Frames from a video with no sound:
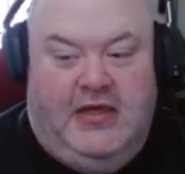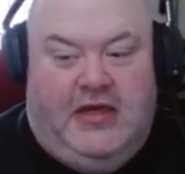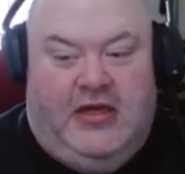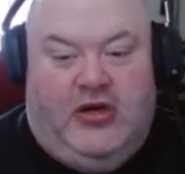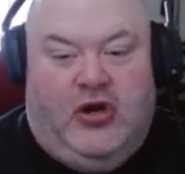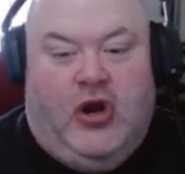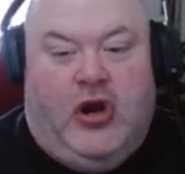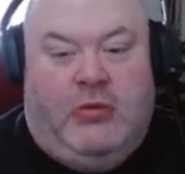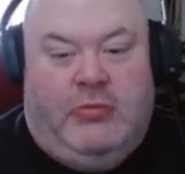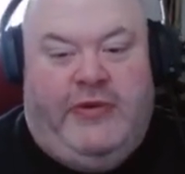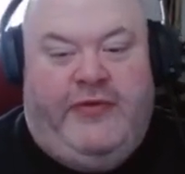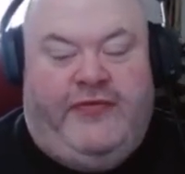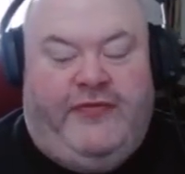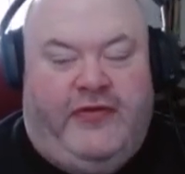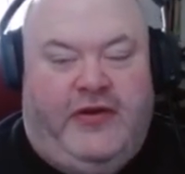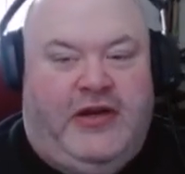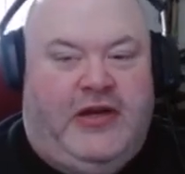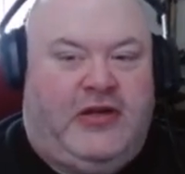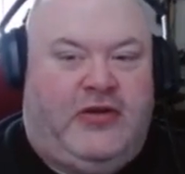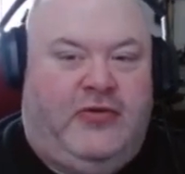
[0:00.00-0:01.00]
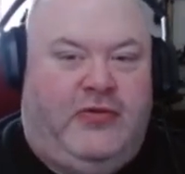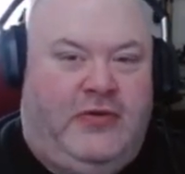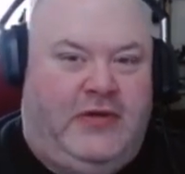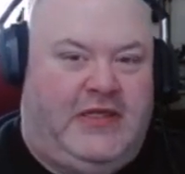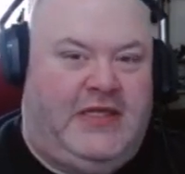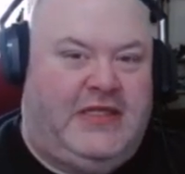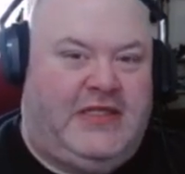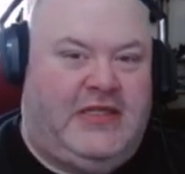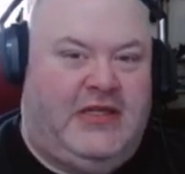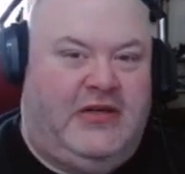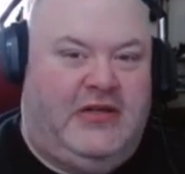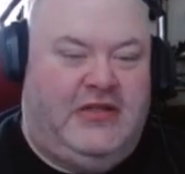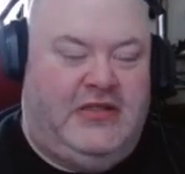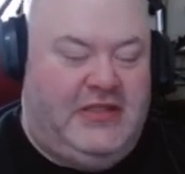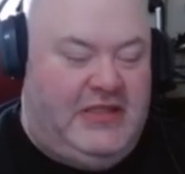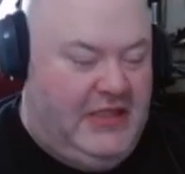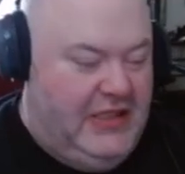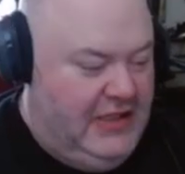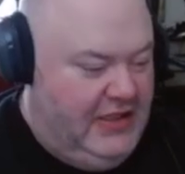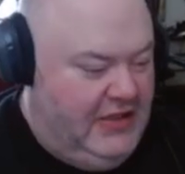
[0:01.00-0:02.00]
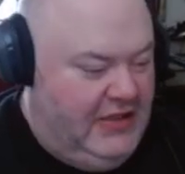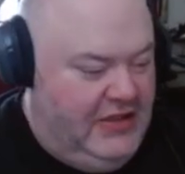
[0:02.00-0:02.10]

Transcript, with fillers: an army for your Quintessons,